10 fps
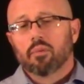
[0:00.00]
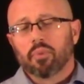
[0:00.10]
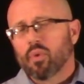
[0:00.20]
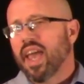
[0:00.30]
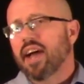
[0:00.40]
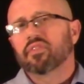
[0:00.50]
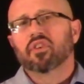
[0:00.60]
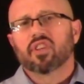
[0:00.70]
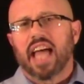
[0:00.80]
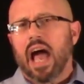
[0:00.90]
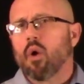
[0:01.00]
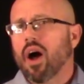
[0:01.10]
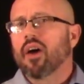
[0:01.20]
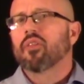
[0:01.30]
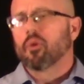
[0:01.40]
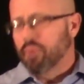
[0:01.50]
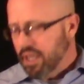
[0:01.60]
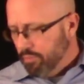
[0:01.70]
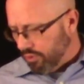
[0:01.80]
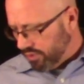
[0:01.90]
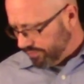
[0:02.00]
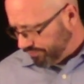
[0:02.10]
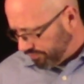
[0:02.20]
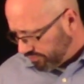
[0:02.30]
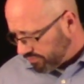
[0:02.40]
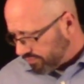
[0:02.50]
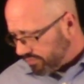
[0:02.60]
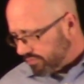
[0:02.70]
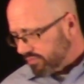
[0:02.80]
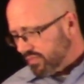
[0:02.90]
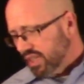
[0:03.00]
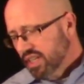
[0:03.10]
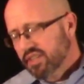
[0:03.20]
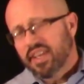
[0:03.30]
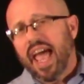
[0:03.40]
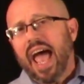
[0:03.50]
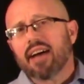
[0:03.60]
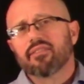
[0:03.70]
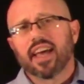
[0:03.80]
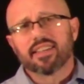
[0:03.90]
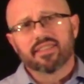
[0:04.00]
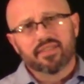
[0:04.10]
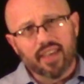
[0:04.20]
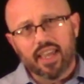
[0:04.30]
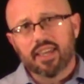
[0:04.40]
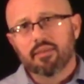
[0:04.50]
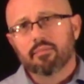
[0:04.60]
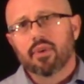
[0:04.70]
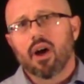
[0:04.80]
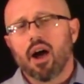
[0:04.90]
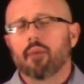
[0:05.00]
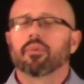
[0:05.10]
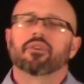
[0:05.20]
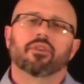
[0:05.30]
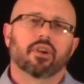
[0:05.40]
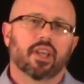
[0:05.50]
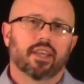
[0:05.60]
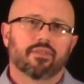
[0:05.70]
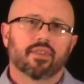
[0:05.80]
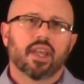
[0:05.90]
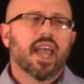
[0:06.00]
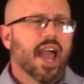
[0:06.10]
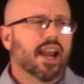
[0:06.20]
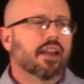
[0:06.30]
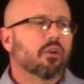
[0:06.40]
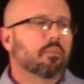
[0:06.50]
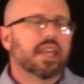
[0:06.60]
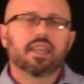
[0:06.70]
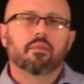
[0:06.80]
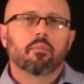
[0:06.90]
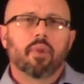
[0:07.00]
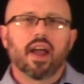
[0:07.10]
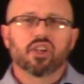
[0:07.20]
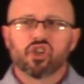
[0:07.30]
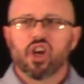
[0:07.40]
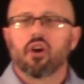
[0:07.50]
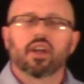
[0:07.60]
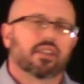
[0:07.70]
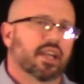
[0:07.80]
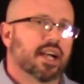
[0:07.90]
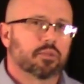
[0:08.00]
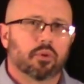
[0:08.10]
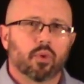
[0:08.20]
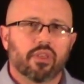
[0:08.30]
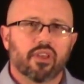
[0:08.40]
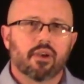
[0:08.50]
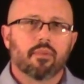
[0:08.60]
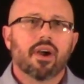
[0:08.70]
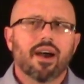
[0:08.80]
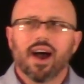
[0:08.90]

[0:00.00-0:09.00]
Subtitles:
But we have to allow other people to have that same opportunity. And I don't mean by sharing the gospel with them.